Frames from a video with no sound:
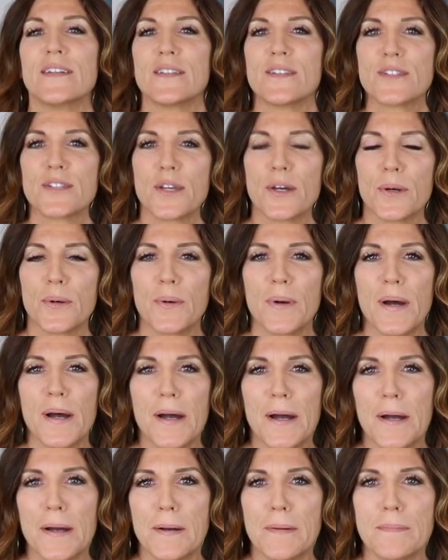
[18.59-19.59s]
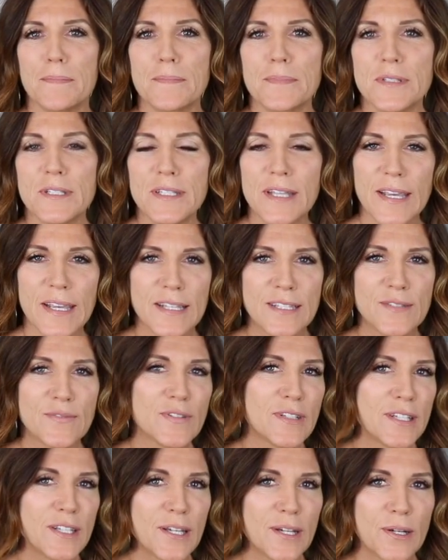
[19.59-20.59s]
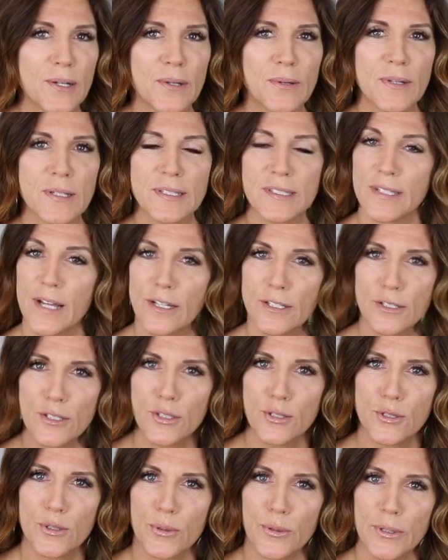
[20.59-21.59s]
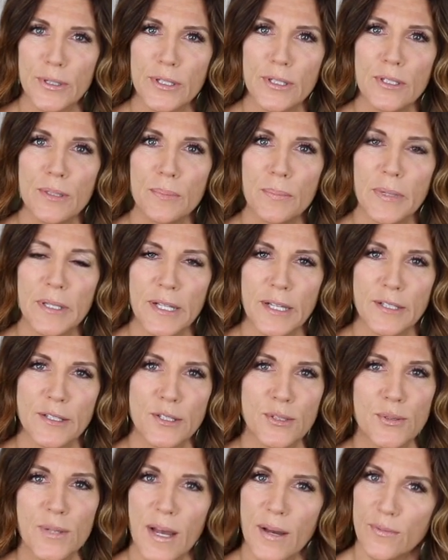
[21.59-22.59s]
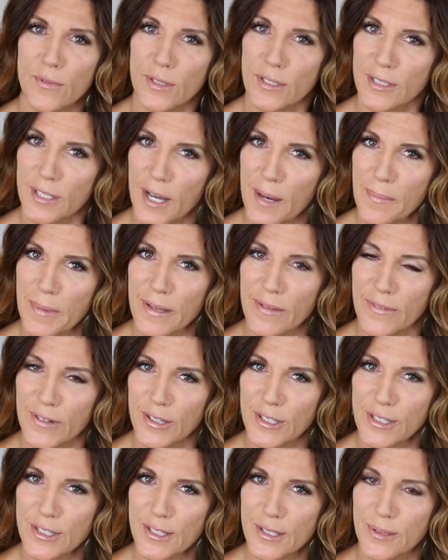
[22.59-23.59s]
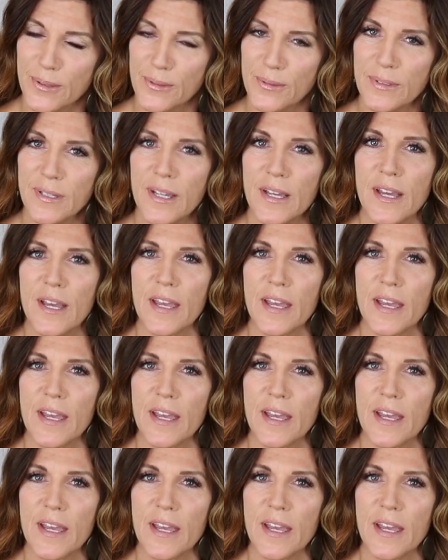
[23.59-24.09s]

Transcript: So today's video, it's not a tutorial, but I do have one coming very soon,